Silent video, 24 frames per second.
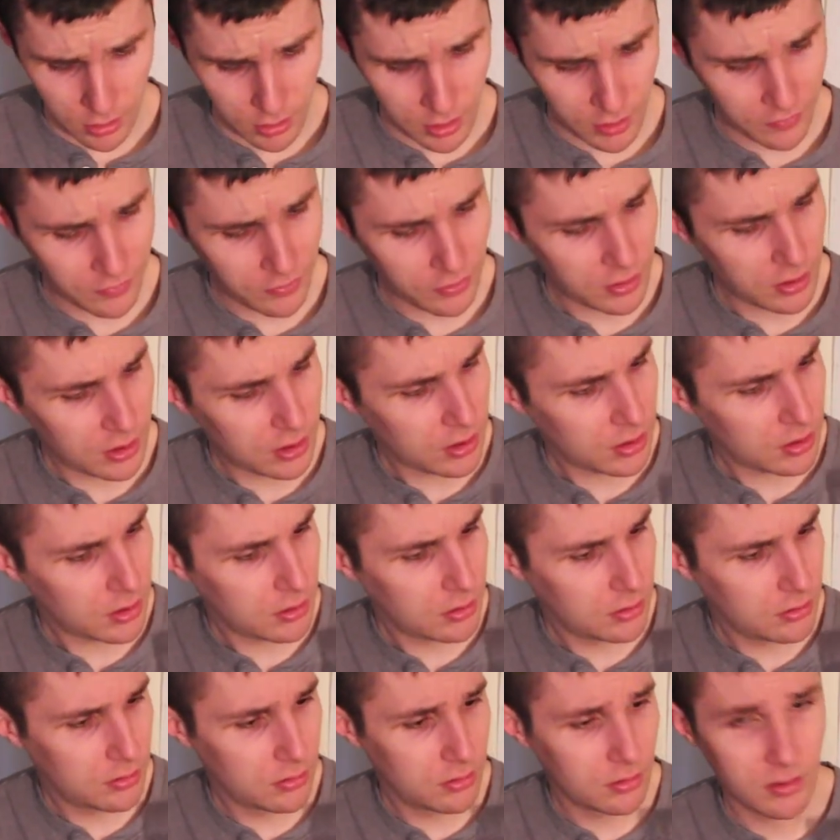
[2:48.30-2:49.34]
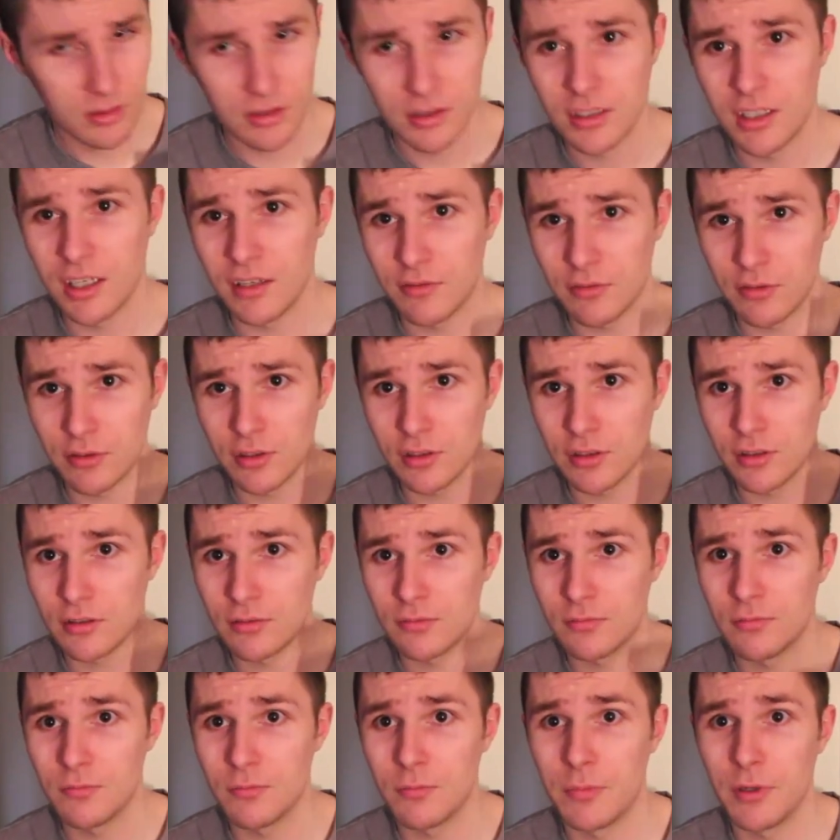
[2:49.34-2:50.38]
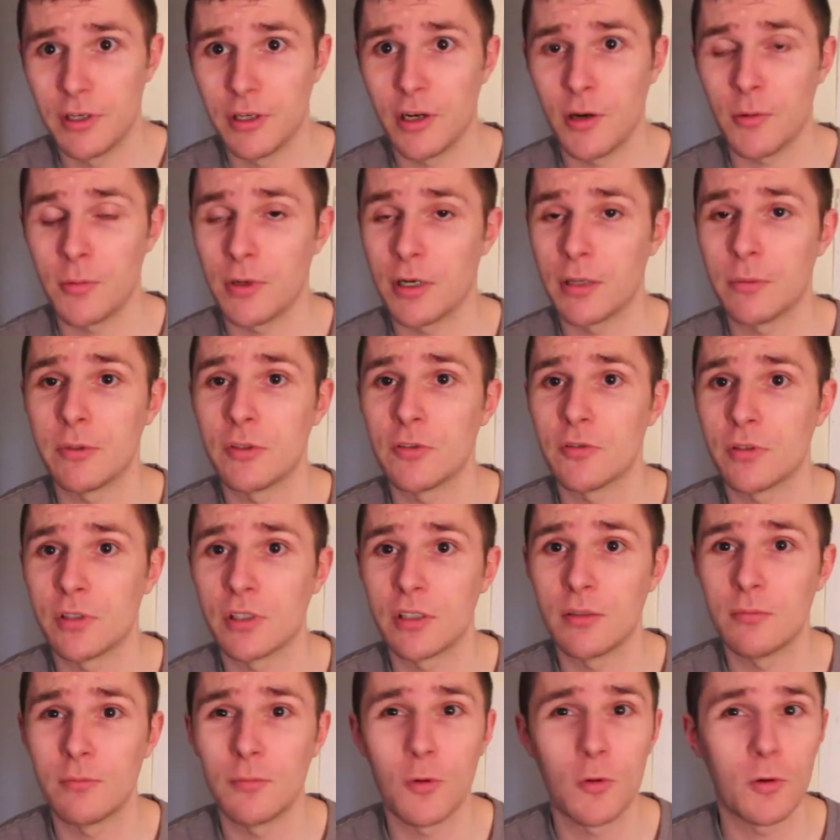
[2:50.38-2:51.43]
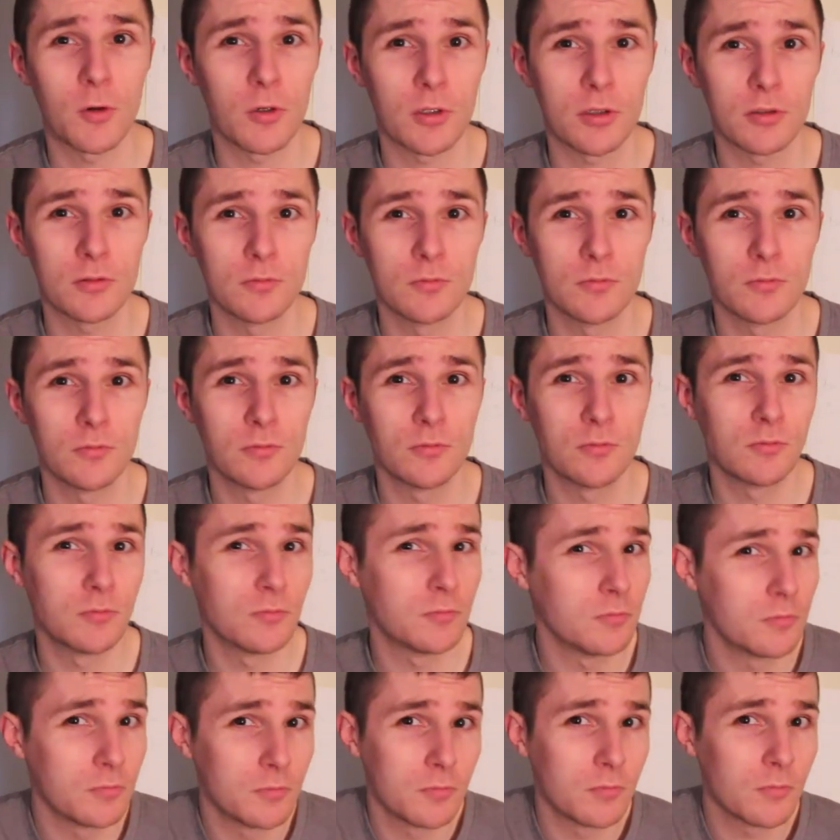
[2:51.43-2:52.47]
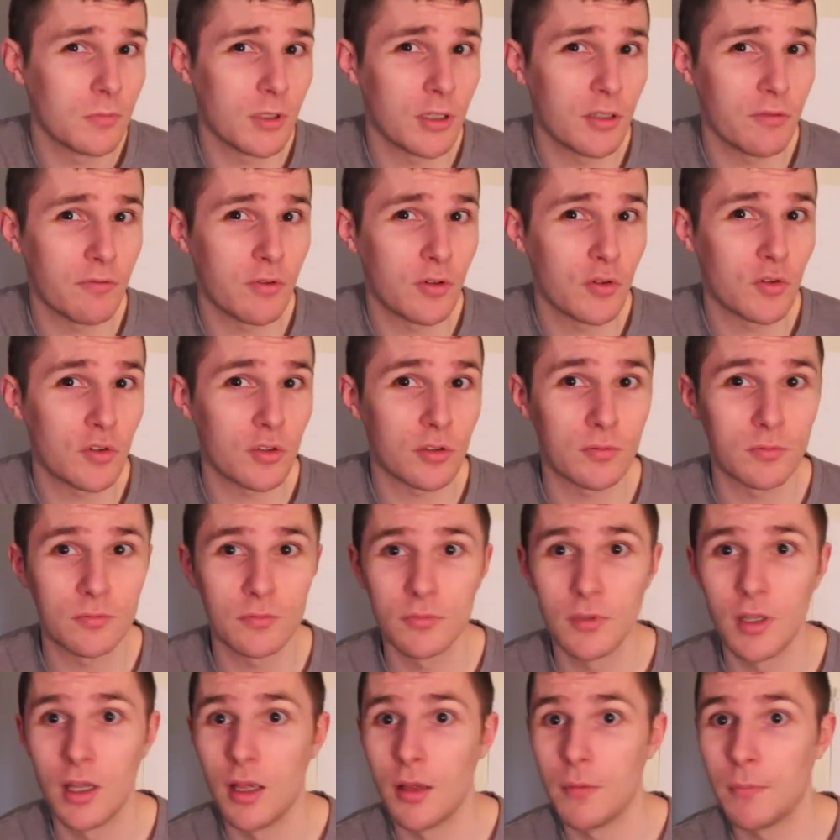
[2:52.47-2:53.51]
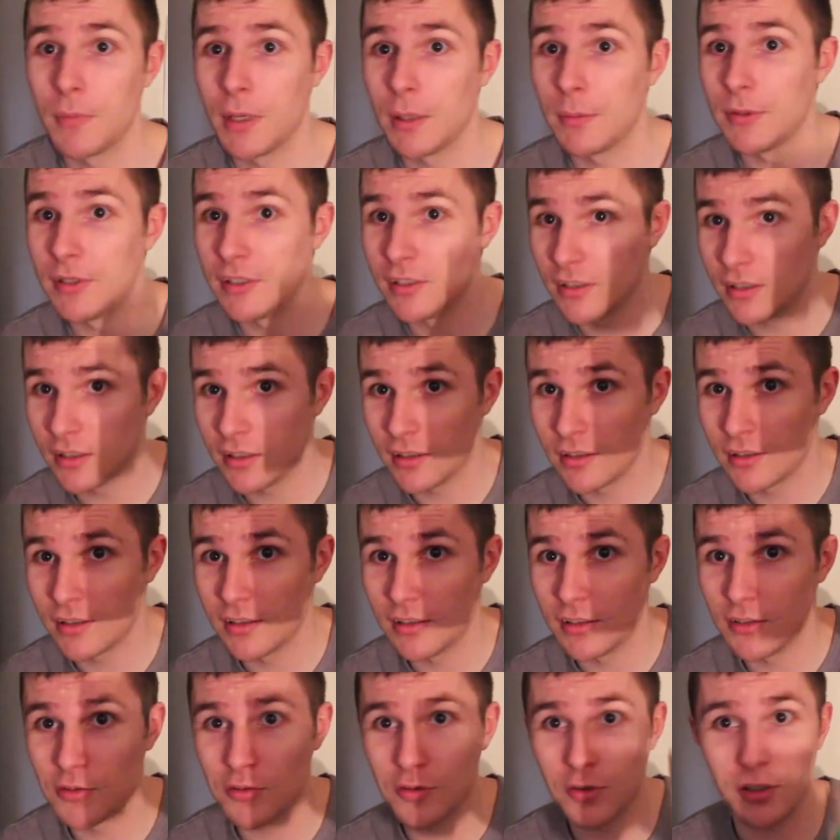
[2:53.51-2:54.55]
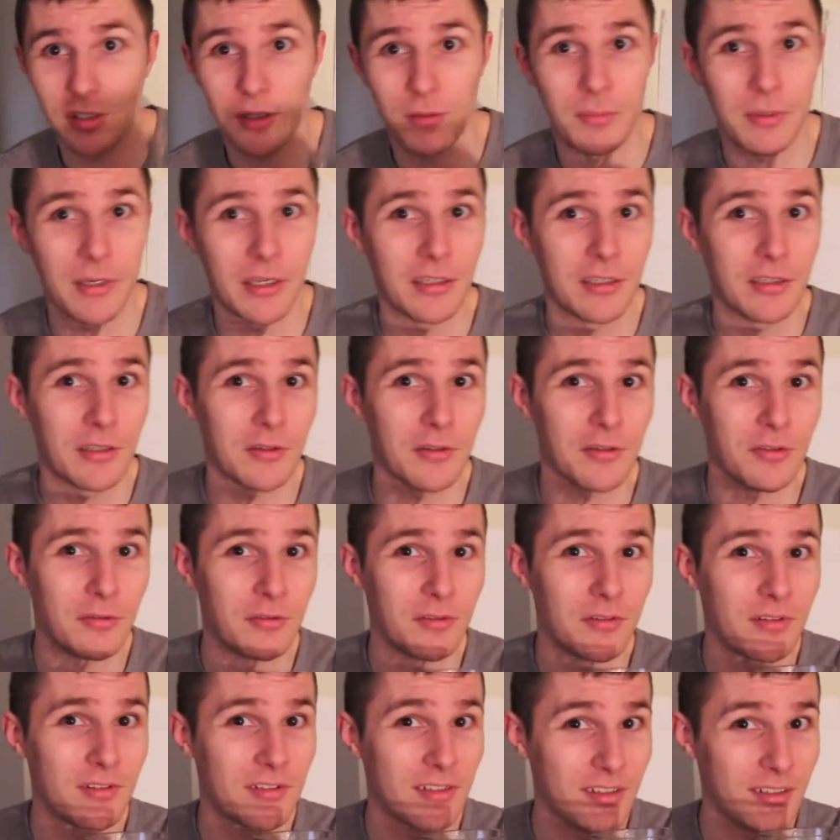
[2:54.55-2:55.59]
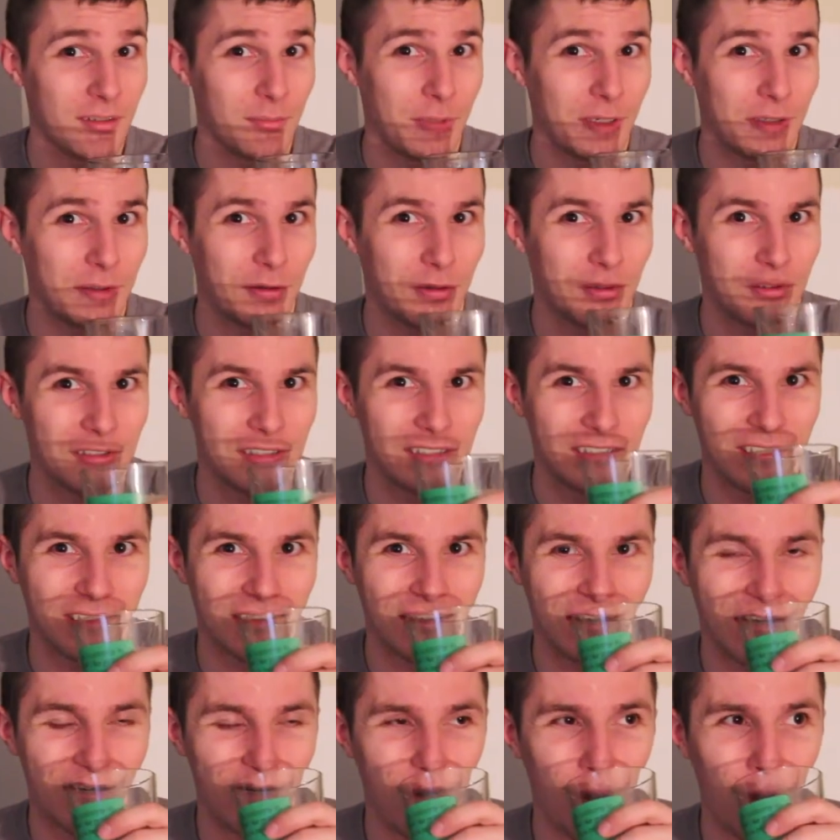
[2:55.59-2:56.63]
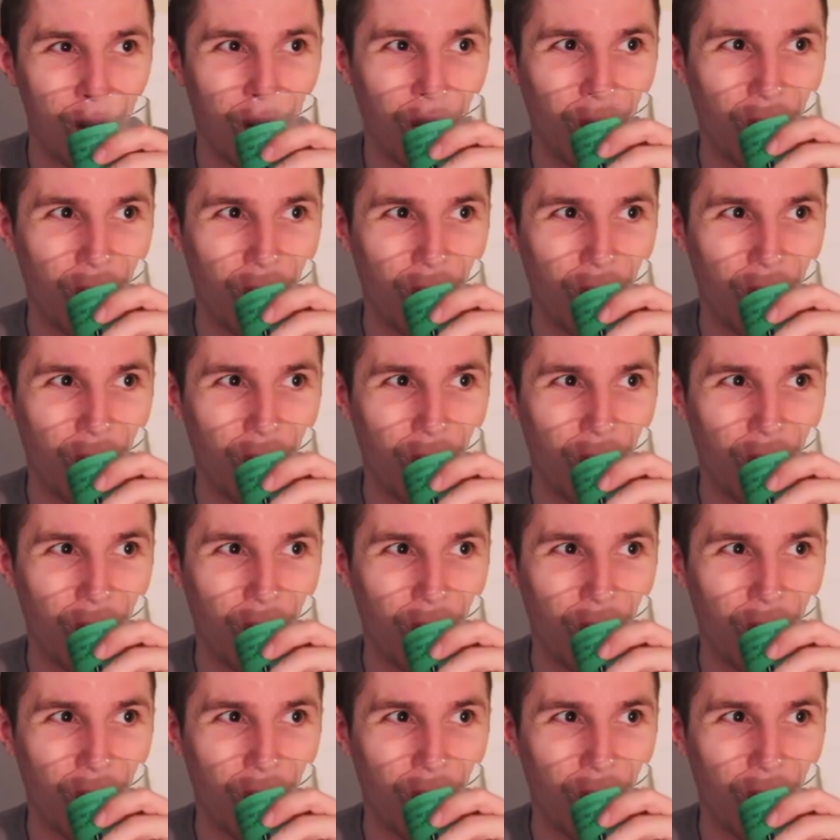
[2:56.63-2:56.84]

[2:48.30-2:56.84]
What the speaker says: definitely a beer I'll probably be drinking more in the future. Maybe getting drunk on patios since I'm outdoorsy like that.